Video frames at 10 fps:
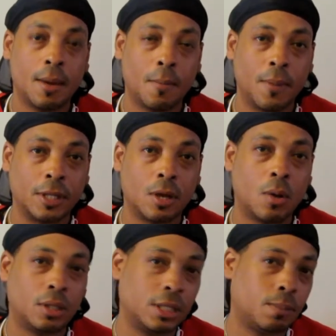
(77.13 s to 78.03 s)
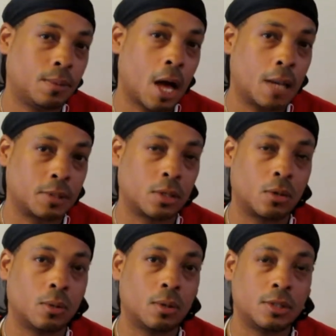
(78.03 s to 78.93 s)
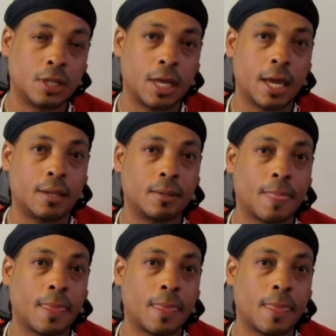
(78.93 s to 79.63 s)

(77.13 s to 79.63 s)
But the only obstacle to that